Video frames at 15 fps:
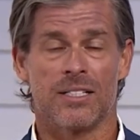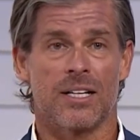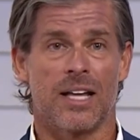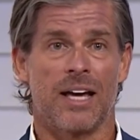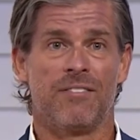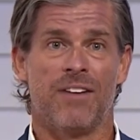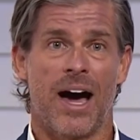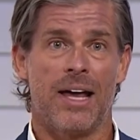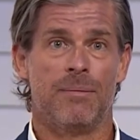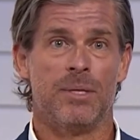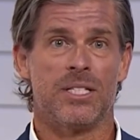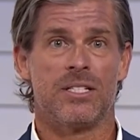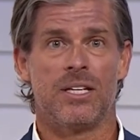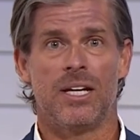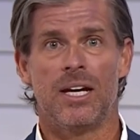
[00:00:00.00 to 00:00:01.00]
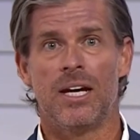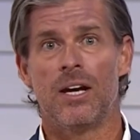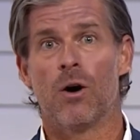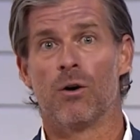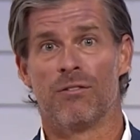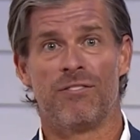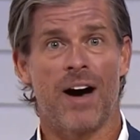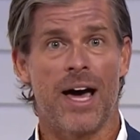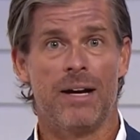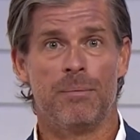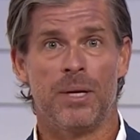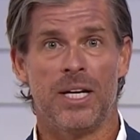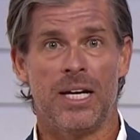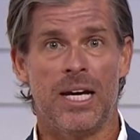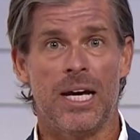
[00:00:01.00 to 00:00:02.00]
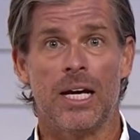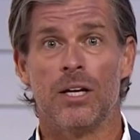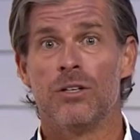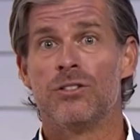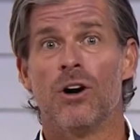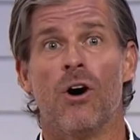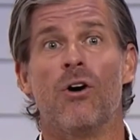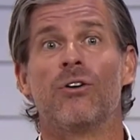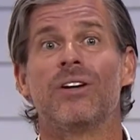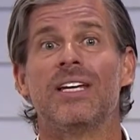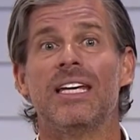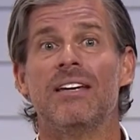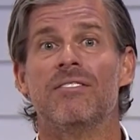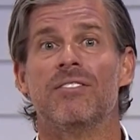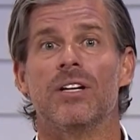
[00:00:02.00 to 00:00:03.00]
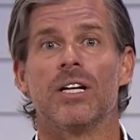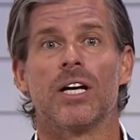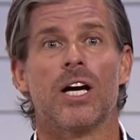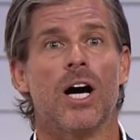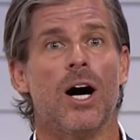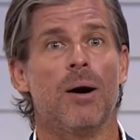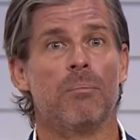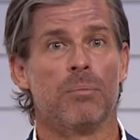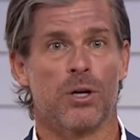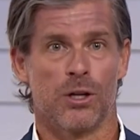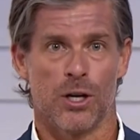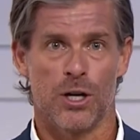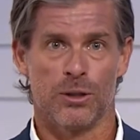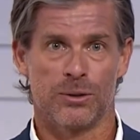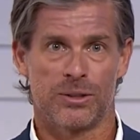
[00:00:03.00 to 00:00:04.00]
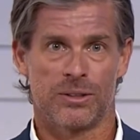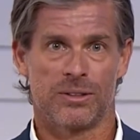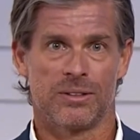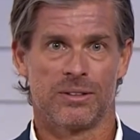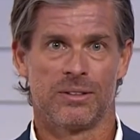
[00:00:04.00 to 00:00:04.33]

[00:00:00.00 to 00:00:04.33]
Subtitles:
like vitamin C or vitamin E don't even come close.